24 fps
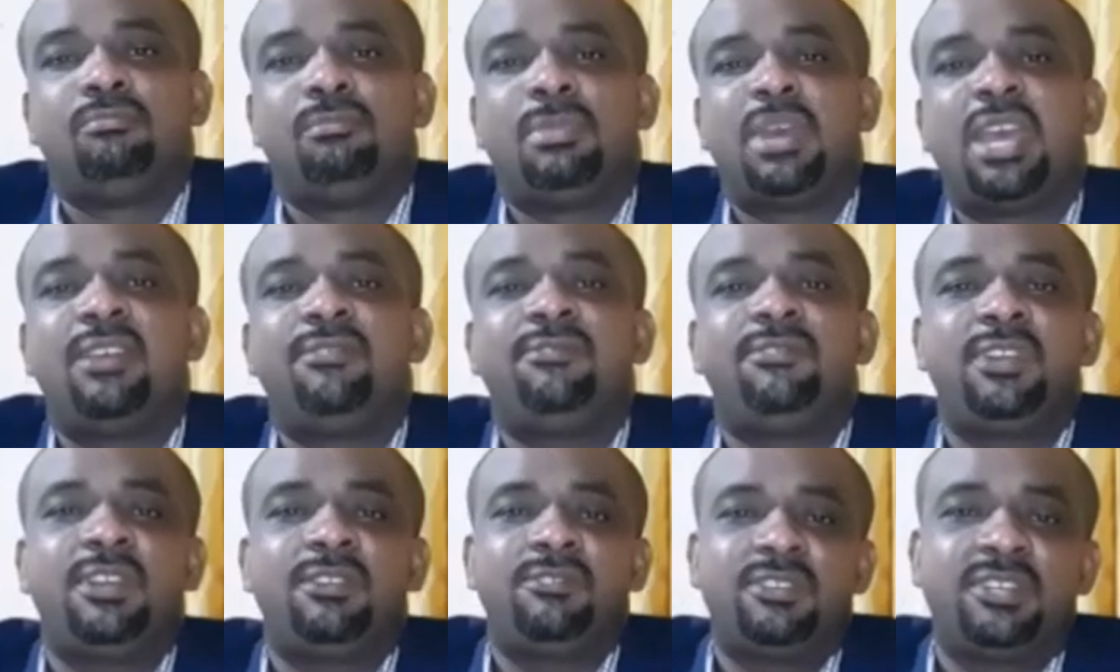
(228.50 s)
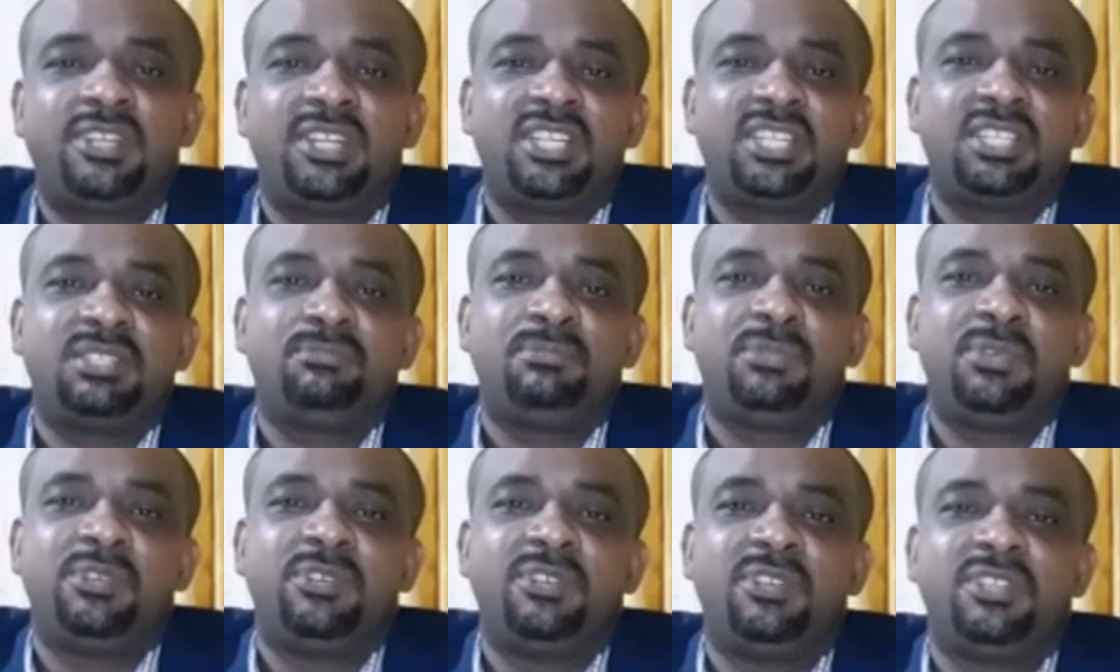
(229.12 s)
My favorite
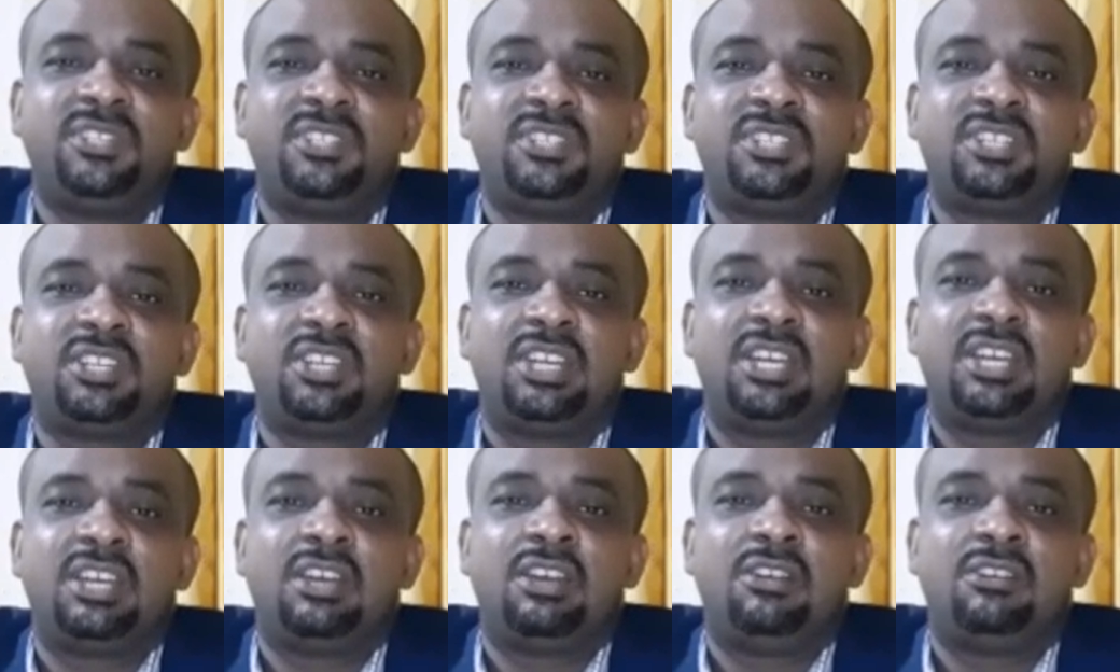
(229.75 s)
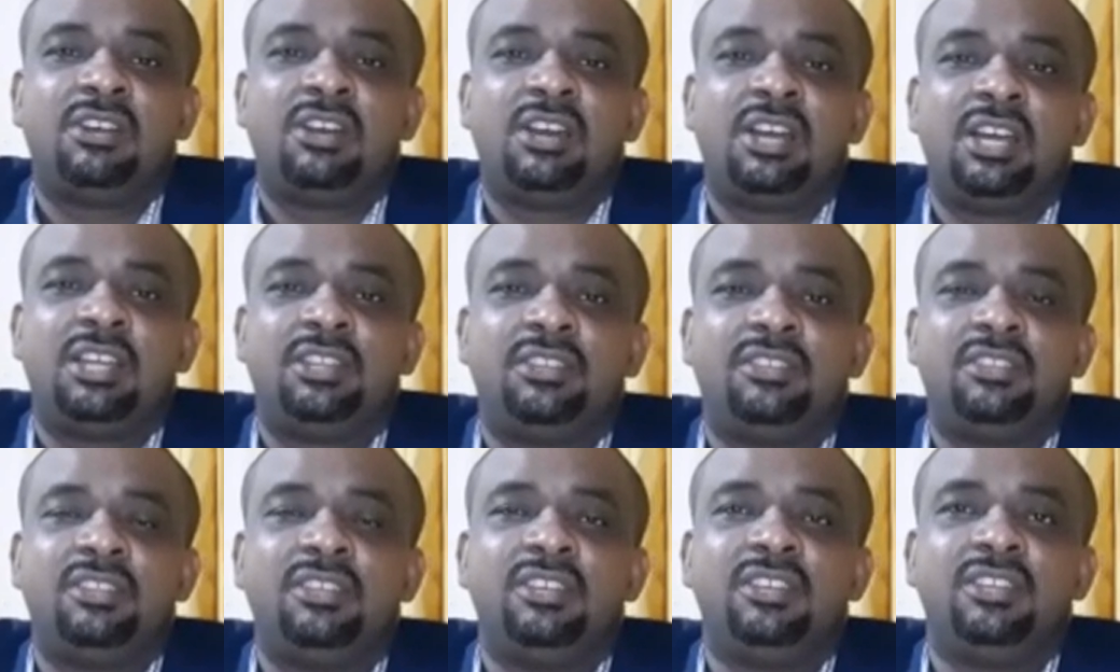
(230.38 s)
experience
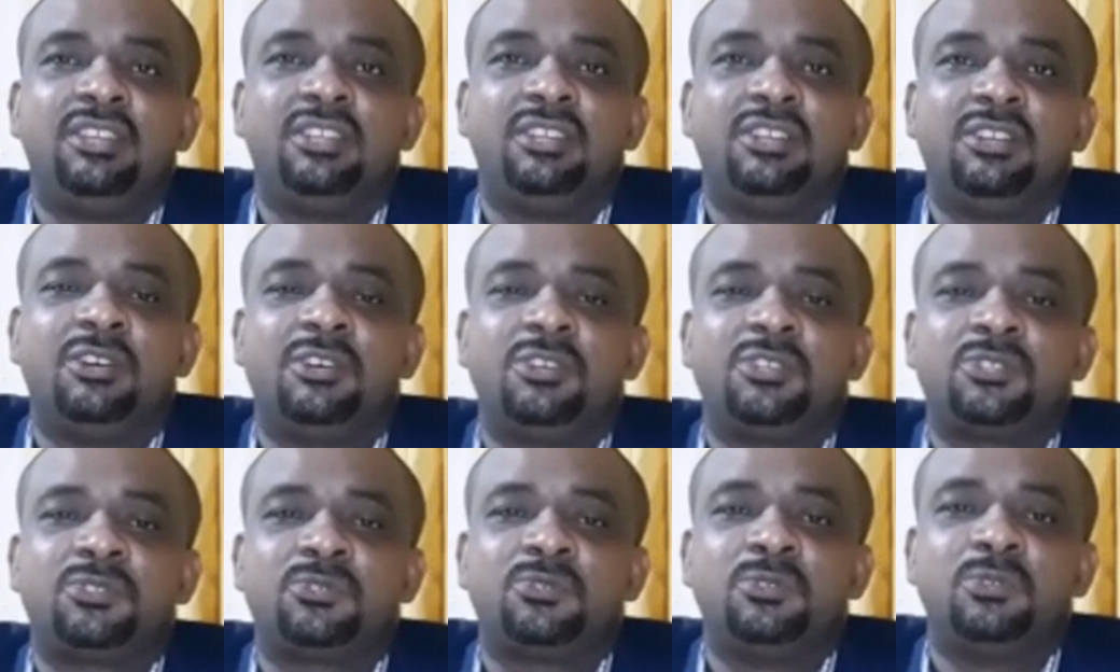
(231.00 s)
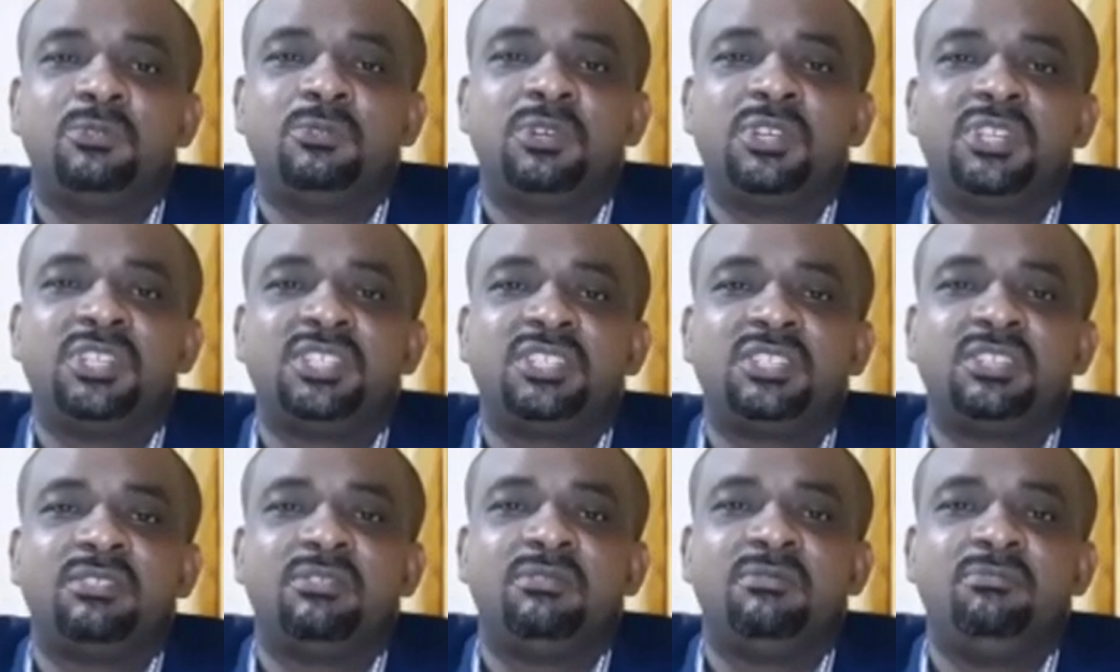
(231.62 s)
at the law school
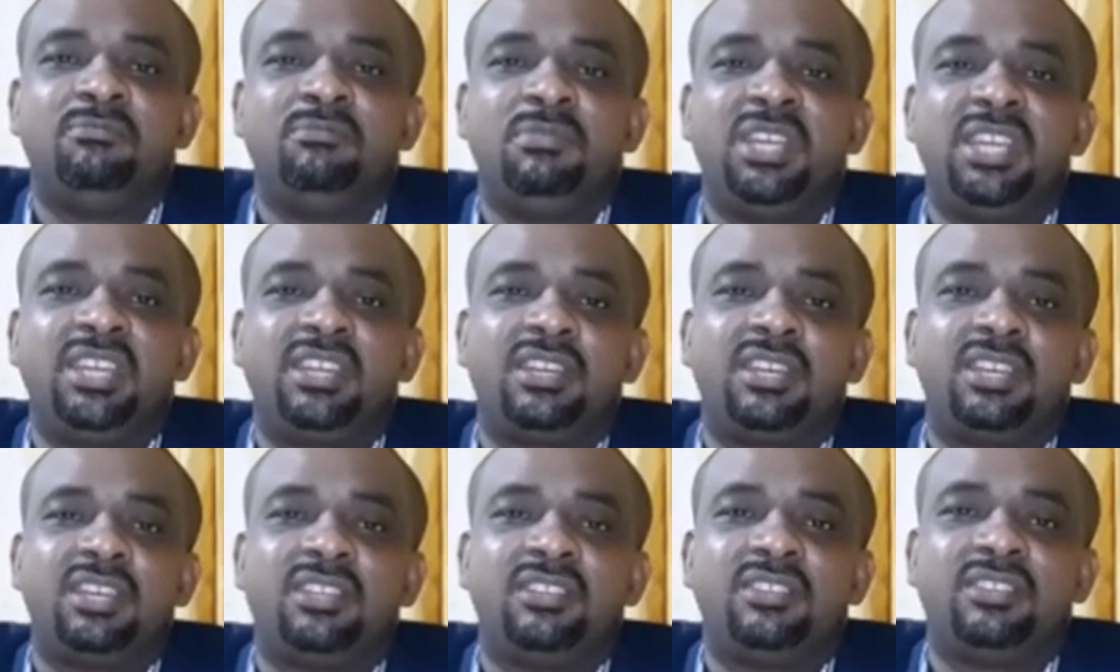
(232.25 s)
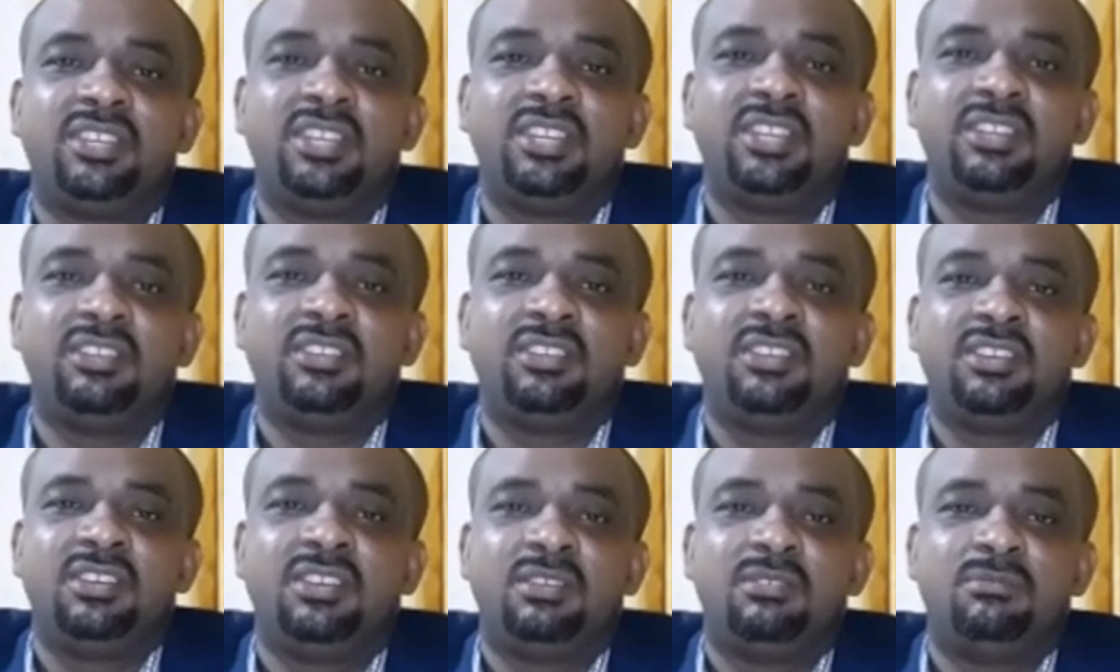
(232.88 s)
was making the
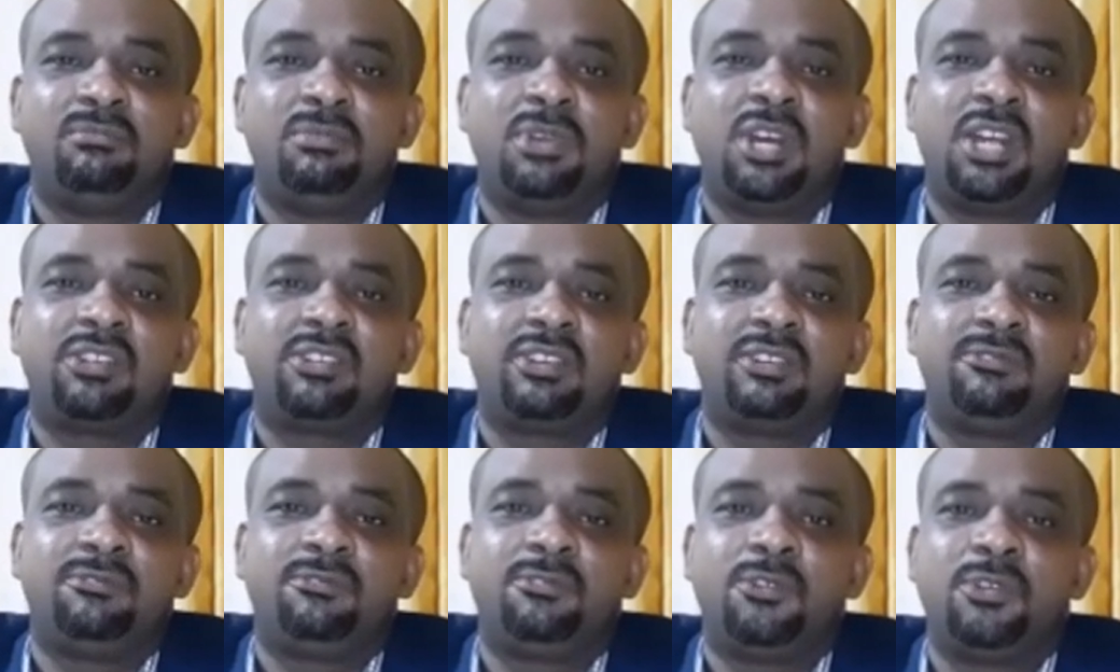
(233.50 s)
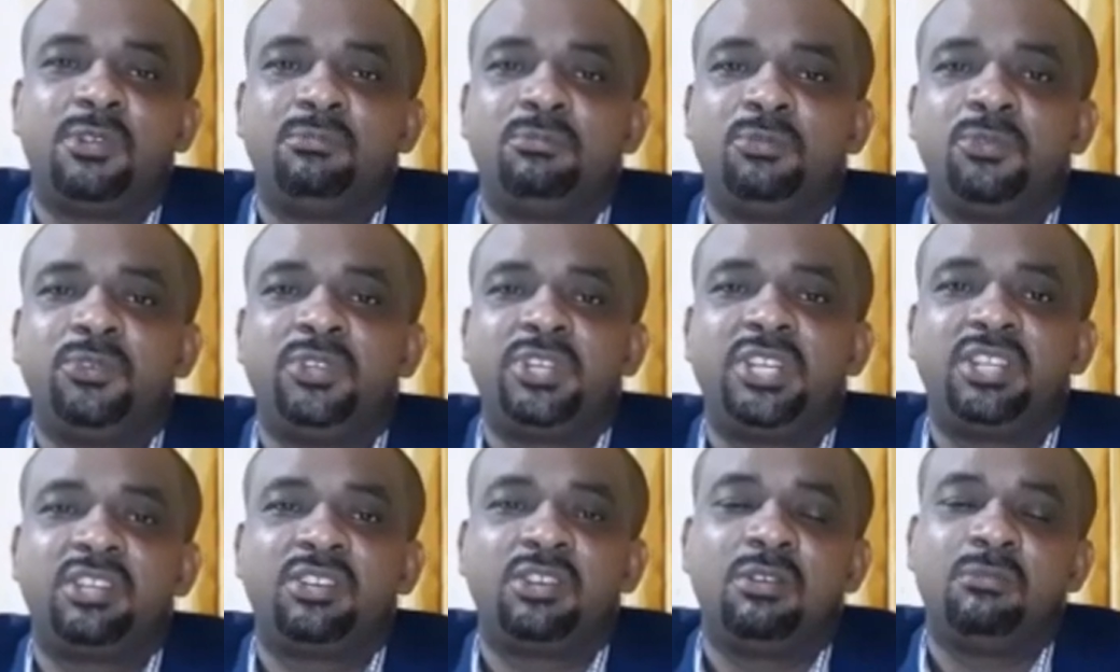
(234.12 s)
Margaret Ford
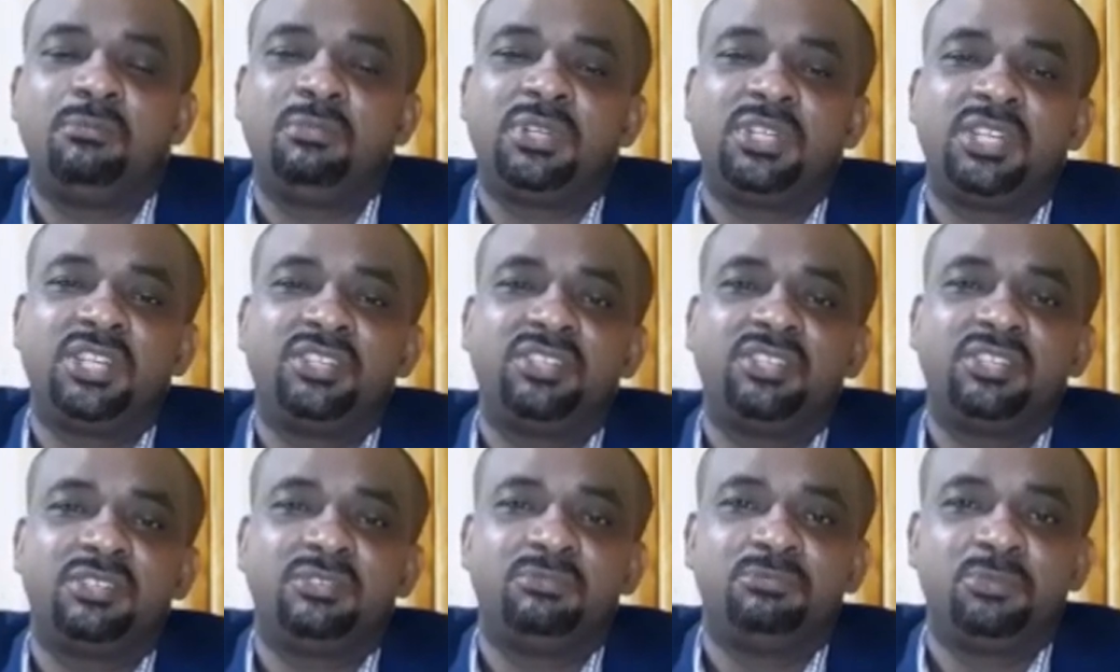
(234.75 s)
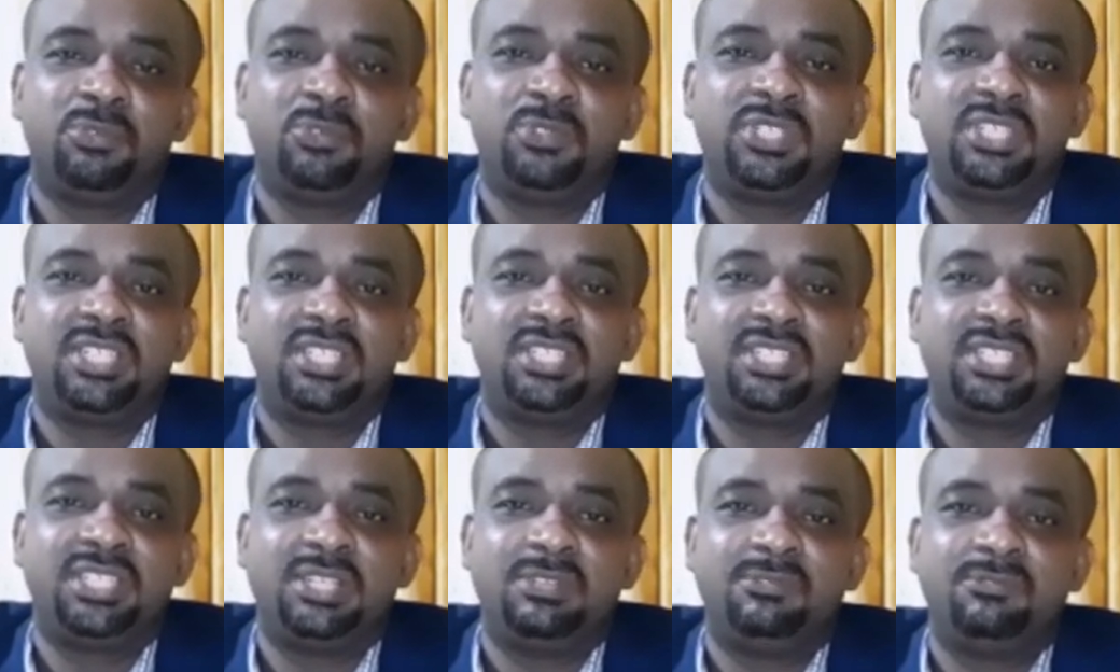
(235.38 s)
mooting competition mooting
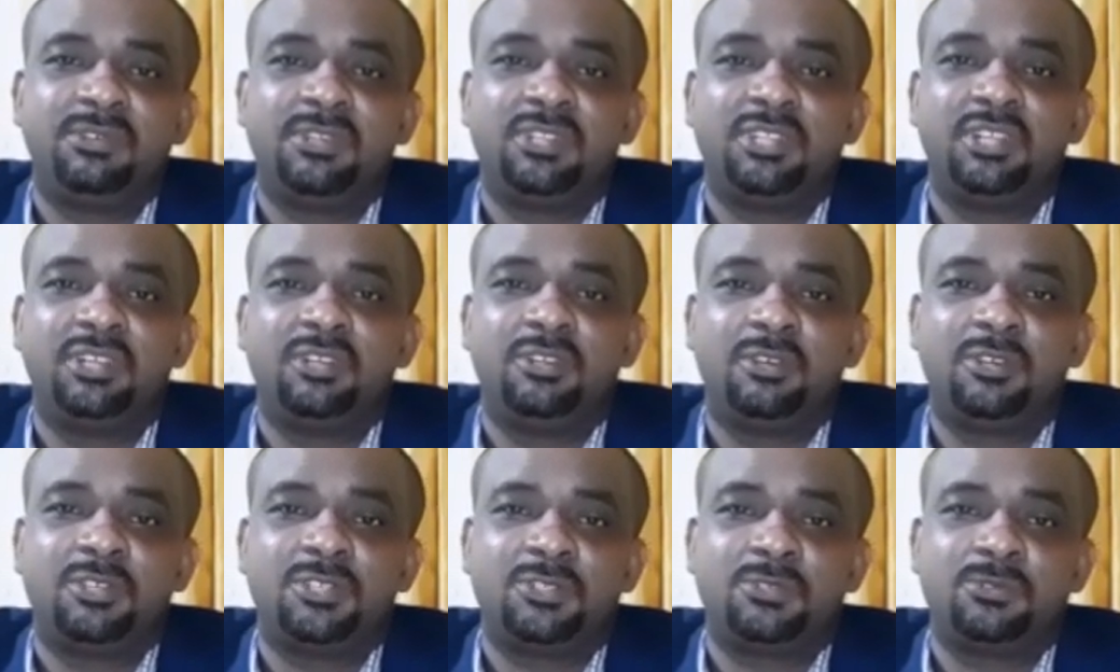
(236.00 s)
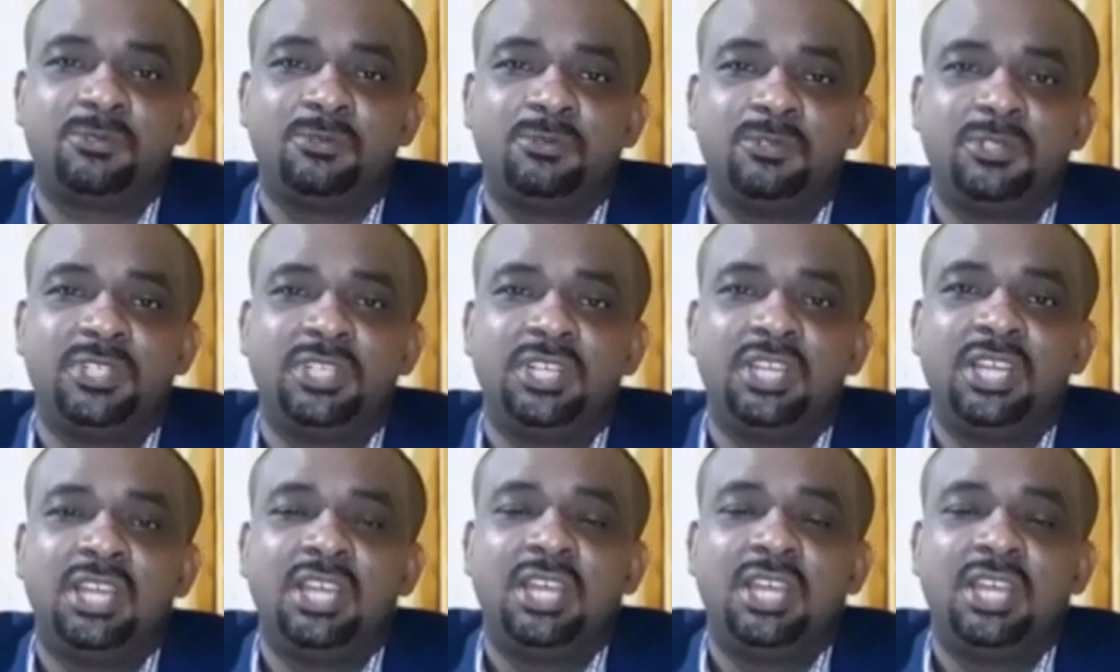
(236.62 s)
team for the law school